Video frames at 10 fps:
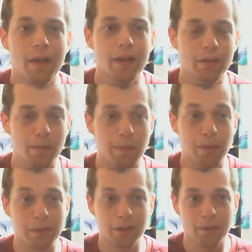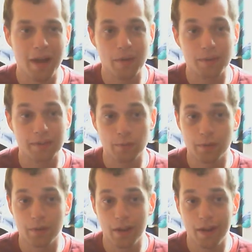This will probably come out
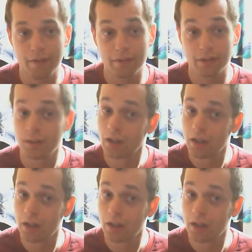after